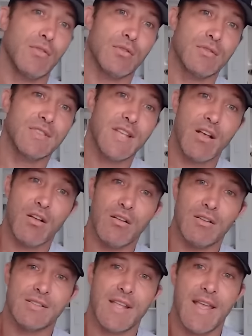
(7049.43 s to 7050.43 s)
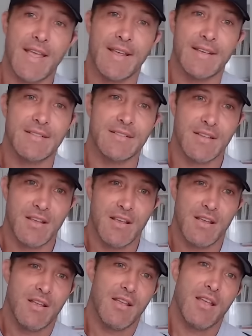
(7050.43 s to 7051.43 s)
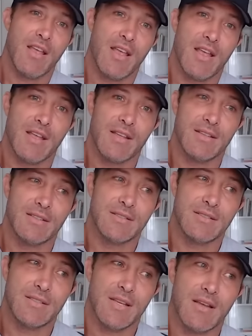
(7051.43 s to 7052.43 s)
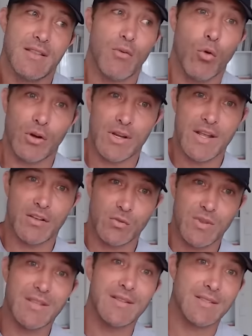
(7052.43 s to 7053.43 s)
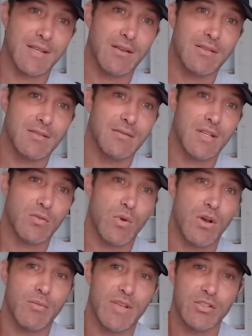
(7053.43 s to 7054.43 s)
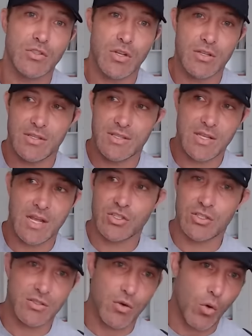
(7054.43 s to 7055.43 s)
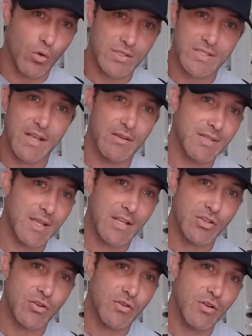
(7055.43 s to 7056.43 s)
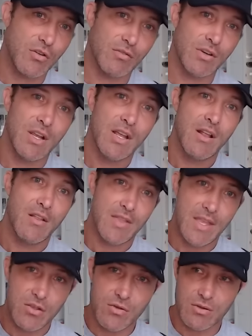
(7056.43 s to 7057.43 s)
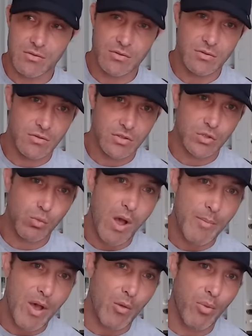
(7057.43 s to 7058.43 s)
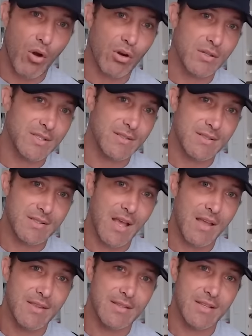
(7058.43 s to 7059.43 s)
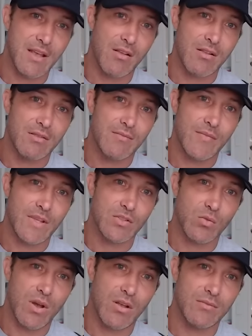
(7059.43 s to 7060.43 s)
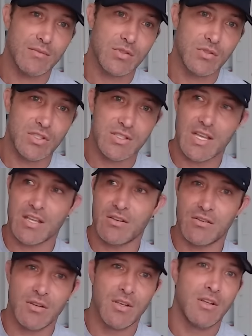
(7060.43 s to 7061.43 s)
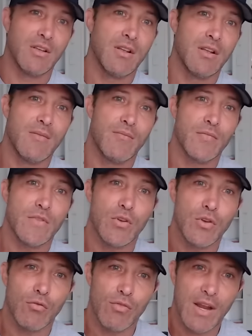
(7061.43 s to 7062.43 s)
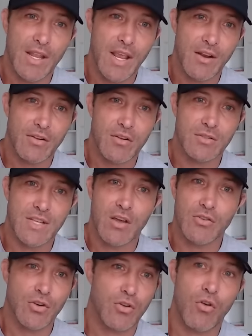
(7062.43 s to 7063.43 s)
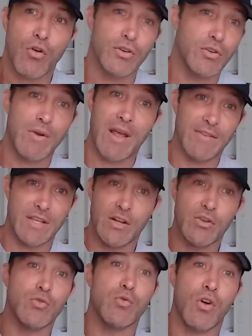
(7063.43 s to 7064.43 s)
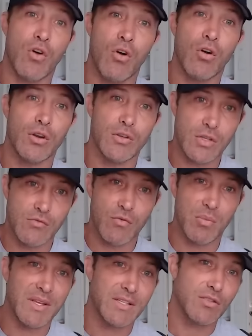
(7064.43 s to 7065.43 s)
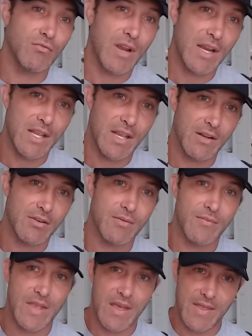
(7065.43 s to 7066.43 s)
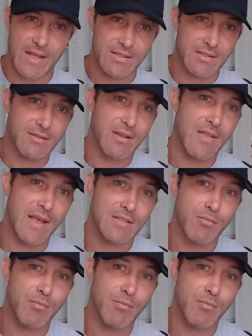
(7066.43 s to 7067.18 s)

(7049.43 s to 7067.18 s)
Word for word: your cells and the organelles within the cells as well, because it's not just the whole cells that get turned over, that you can swap out parts inside the cell as well. So it's just like your radiator goes out in your car. You don't have to get a new car. You can replace the radiator. And that's